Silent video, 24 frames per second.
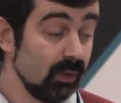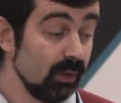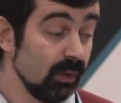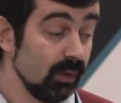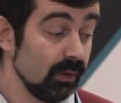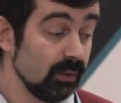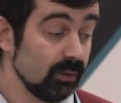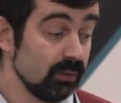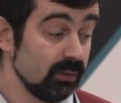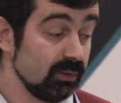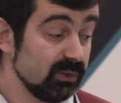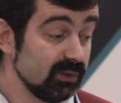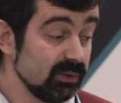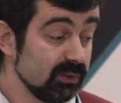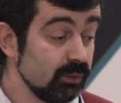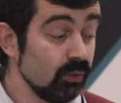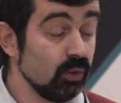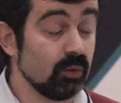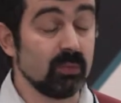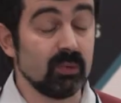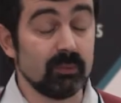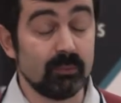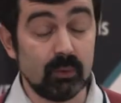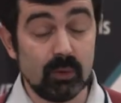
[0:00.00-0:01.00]
And it's
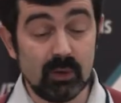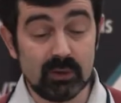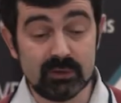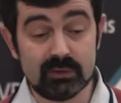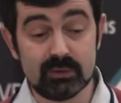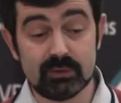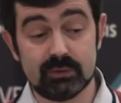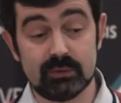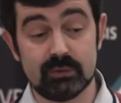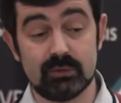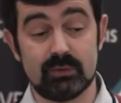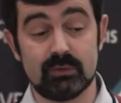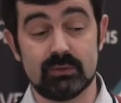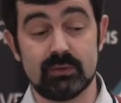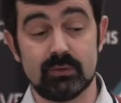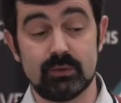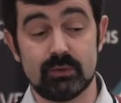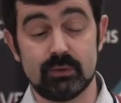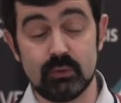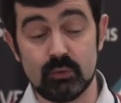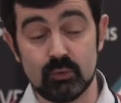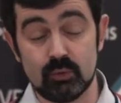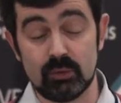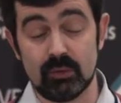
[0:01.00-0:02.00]
normal practice
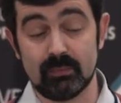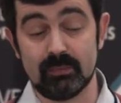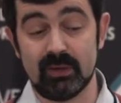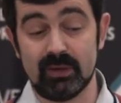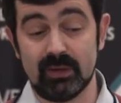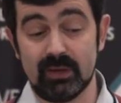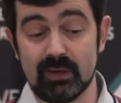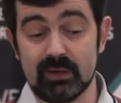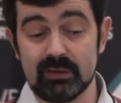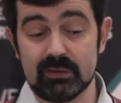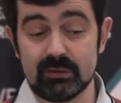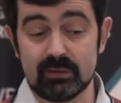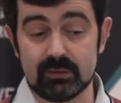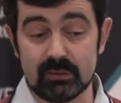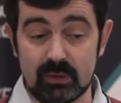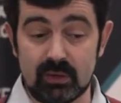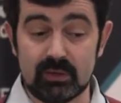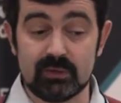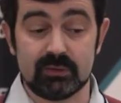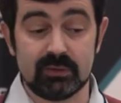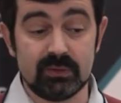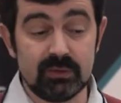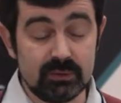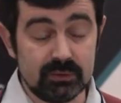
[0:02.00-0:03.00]
that your application
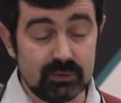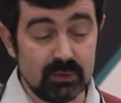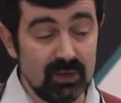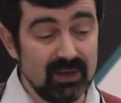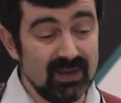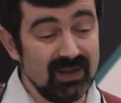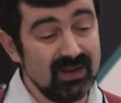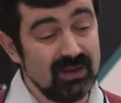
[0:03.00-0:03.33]
consists